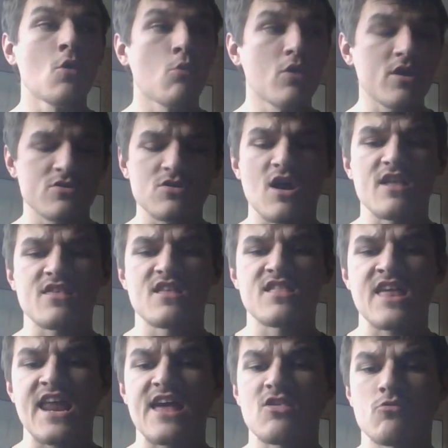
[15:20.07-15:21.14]
What are your thoughts on
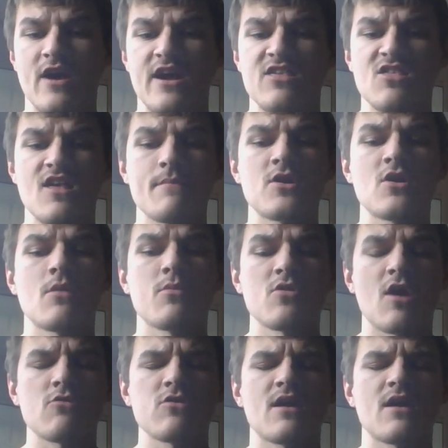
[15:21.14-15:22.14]
today's race? Let me know below.